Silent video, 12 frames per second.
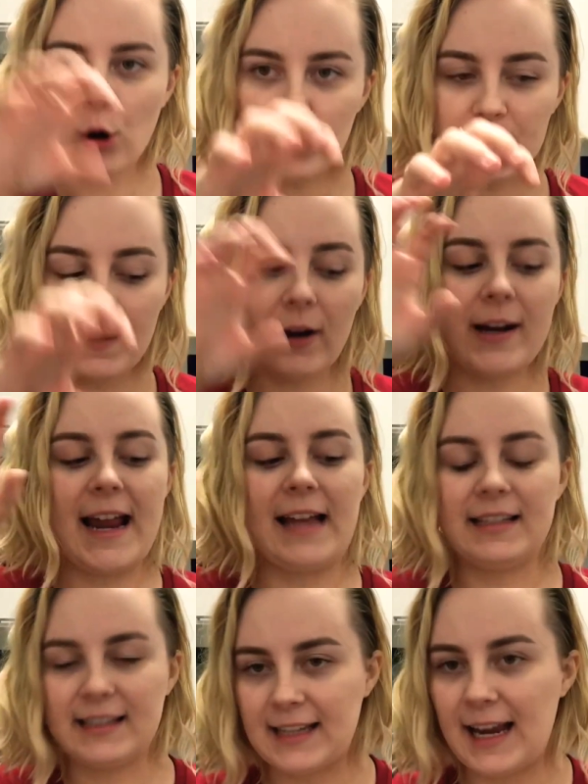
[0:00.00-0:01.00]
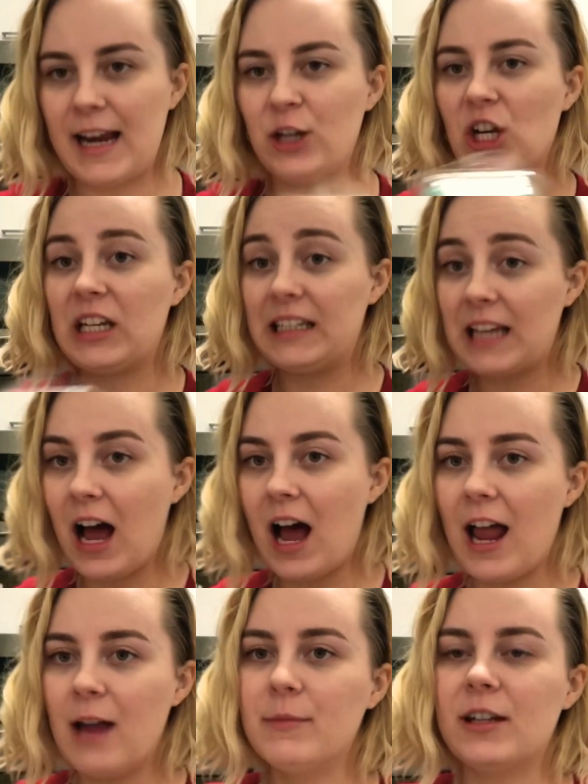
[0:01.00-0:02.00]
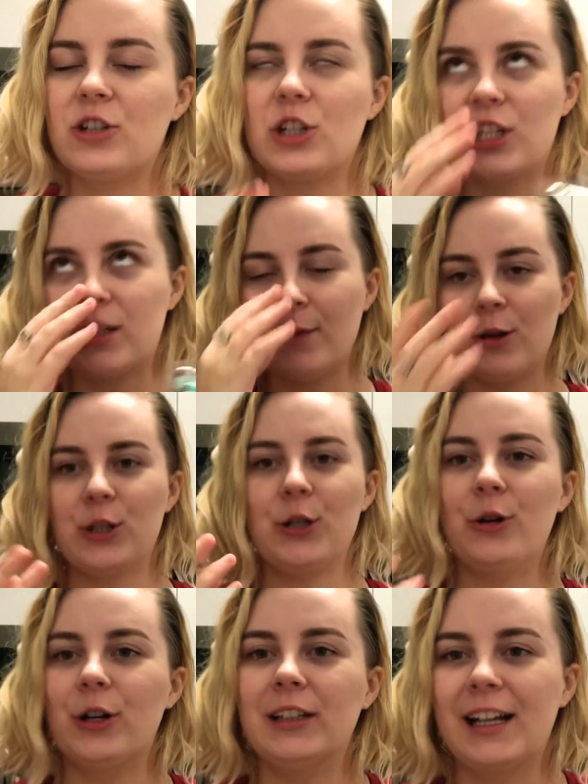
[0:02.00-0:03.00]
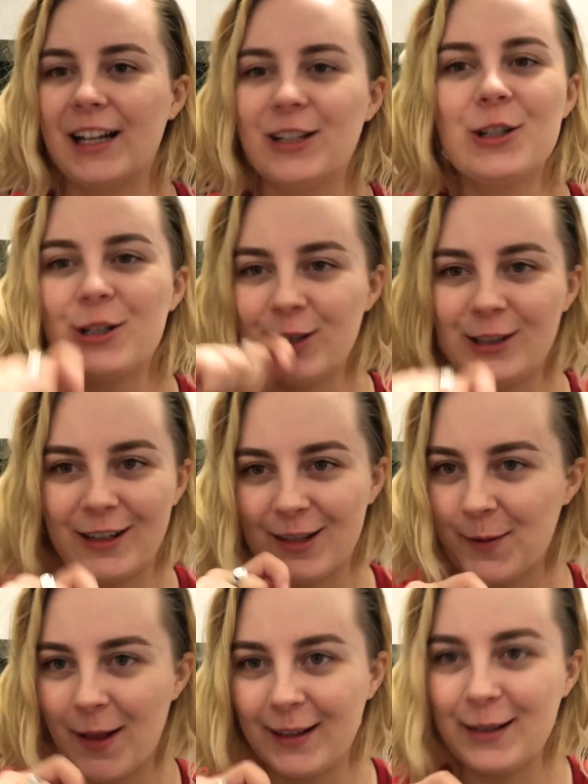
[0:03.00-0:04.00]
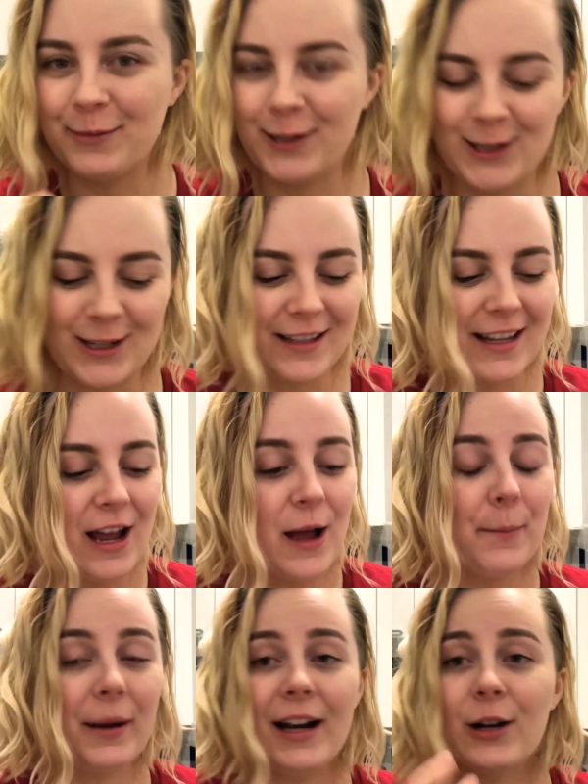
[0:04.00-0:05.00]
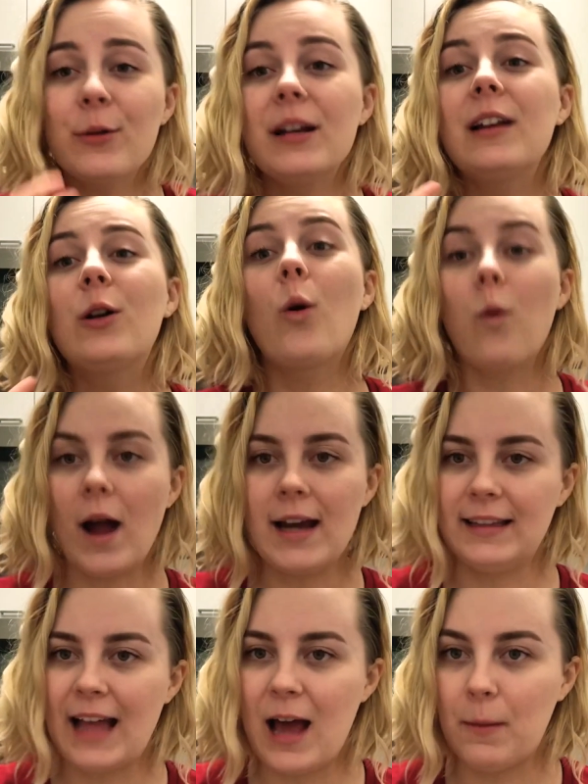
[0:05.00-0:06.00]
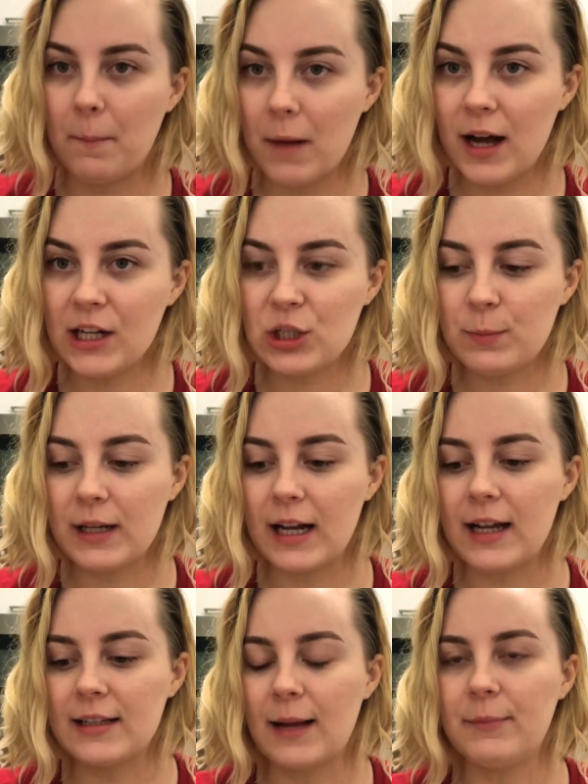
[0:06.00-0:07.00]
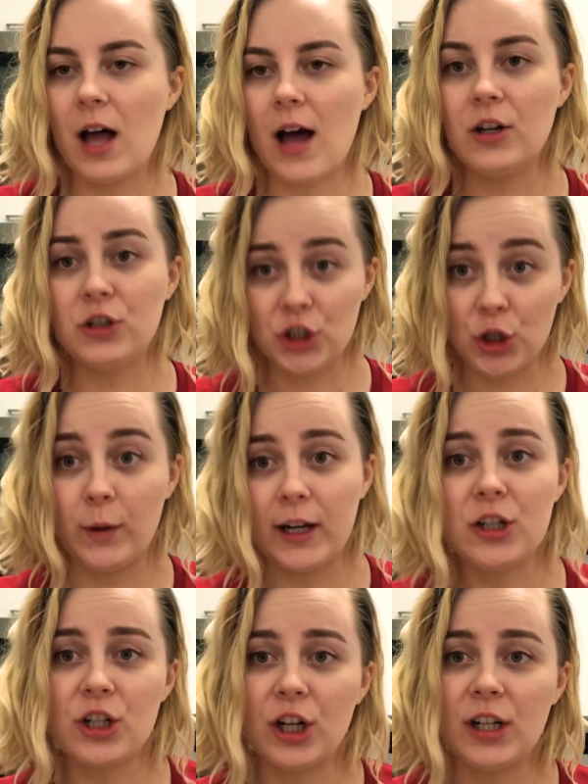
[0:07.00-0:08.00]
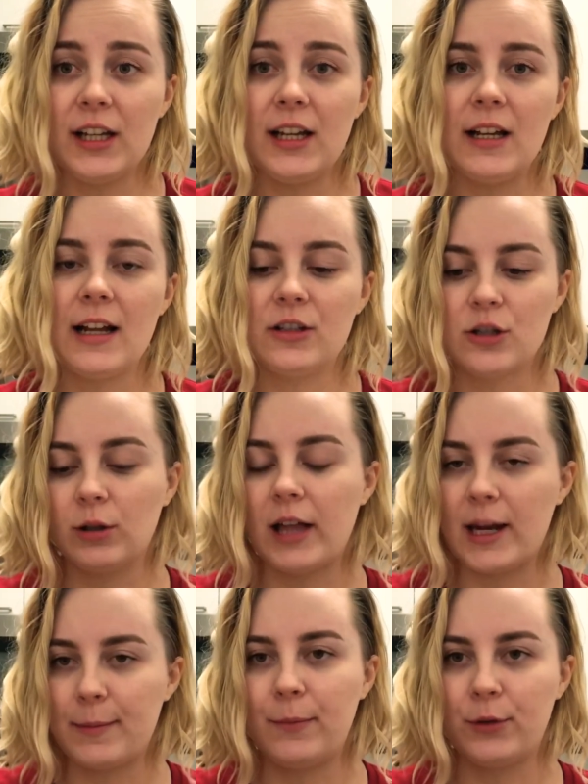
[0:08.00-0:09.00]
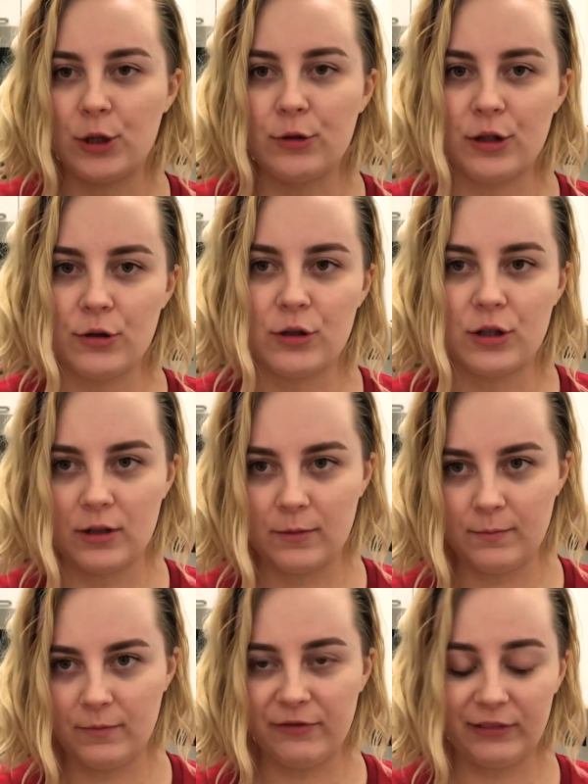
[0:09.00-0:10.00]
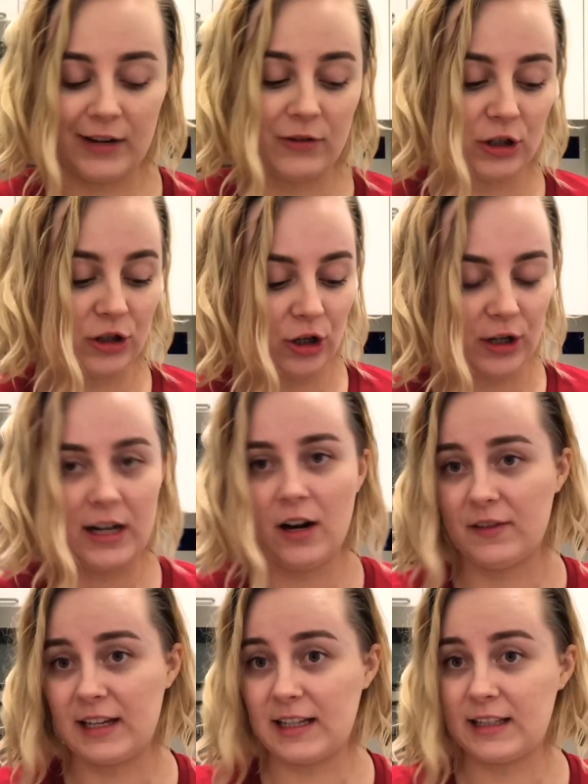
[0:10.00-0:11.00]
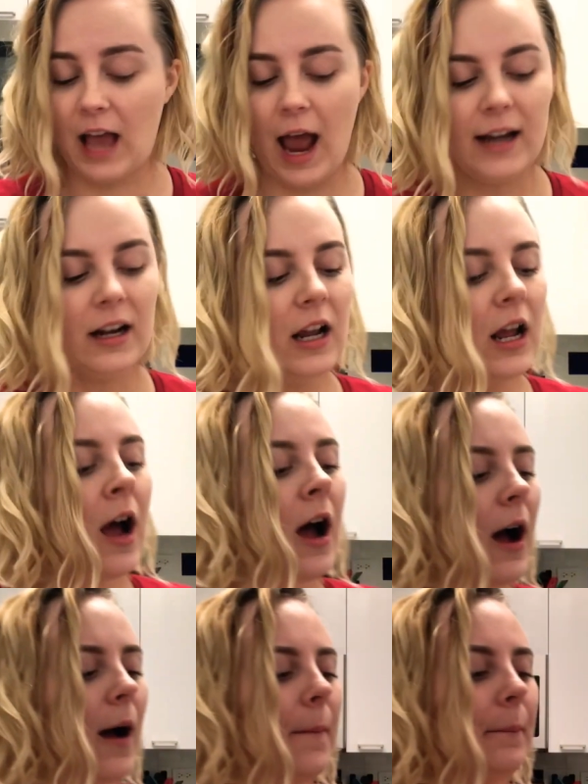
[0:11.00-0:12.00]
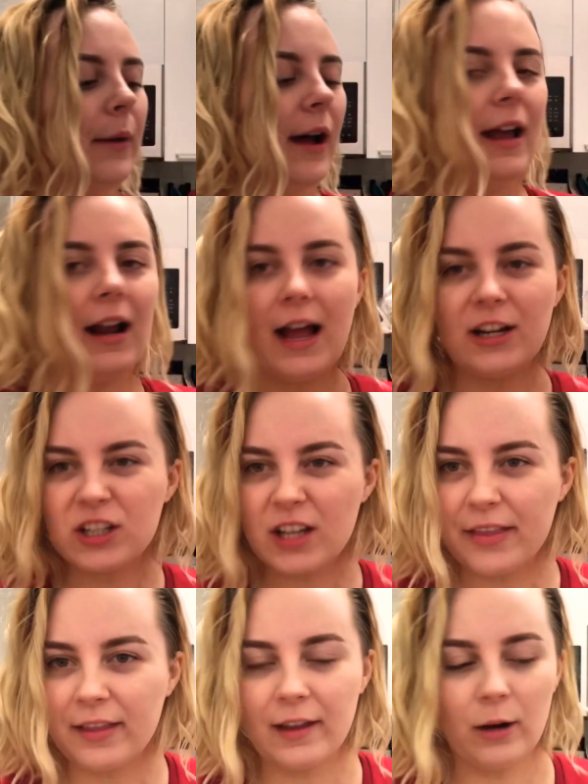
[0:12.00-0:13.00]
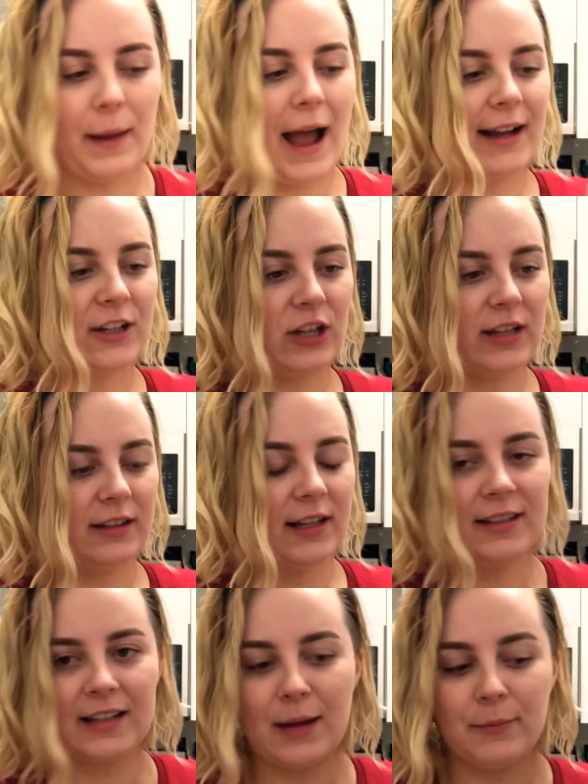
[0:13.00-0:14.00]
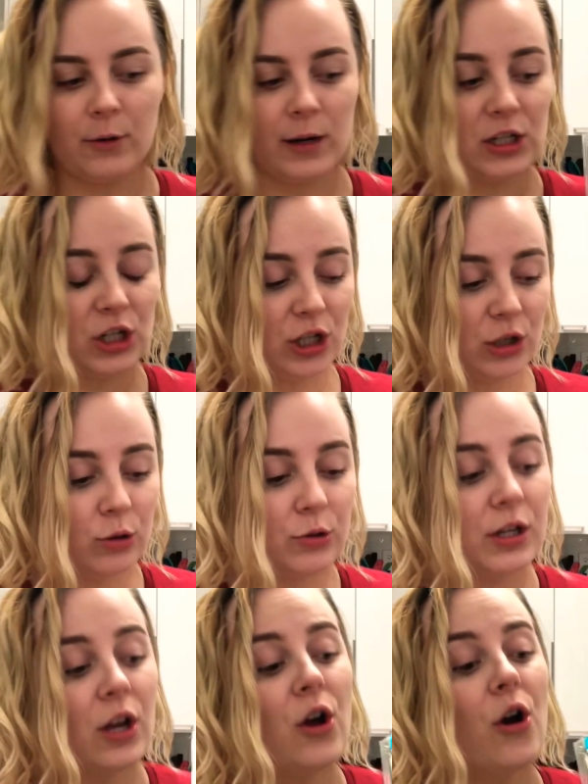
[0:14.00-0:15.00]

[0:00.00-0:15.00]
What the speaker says: rosemary and sage and thyme that just smelled so good. Like I just stood there smelling the bunches, but I don't need quite that much because I'm not doing a turkey, and so a lot of people use those to flavor the turkey on the inside. But I just got the little package like this that I'm going to use